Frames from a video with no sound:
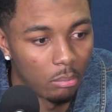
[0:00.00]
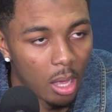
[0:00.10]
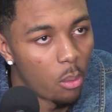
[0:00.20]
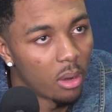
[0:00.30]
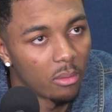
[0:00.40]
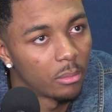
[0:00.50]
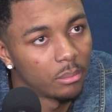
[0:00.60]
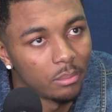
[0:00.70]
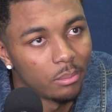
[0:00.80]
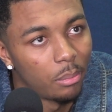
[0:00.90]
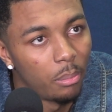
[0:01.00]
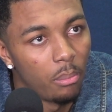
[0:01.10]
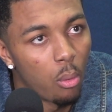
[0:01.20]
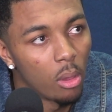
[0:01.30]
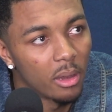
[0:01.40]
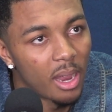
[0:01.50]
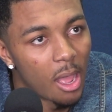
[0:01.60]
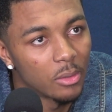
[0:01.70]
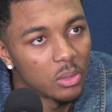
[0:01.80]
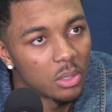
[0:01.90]
I won't even boil it
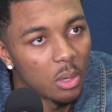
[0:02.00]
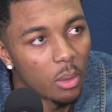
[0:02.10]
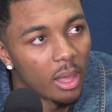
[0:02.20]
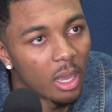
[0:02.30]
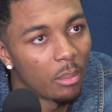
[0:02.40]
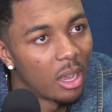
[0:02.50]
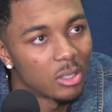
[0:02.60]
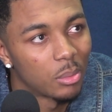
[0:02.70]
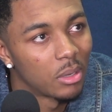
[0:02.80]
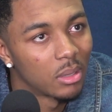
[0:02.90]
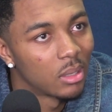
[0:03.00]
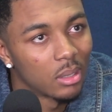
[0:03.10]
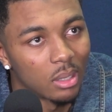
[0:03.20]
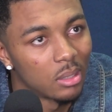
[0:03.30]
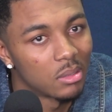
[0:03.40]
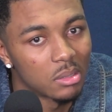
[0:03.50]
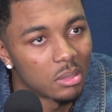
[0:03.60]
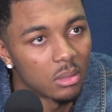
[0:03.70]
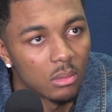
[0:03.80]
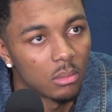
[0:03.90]
down to, you know, we like a matchup or anything like that. It's
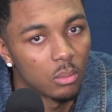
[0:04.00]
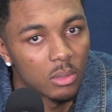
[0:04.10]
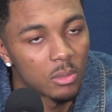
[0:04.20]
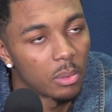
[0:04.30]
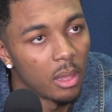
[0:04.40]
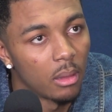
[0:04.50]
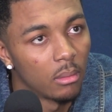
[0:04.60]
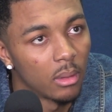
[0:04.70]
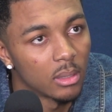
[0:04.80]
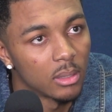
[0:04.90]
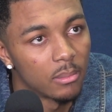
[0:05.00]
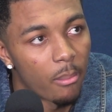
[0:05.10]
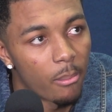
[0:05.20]
just, we just playing. That's it.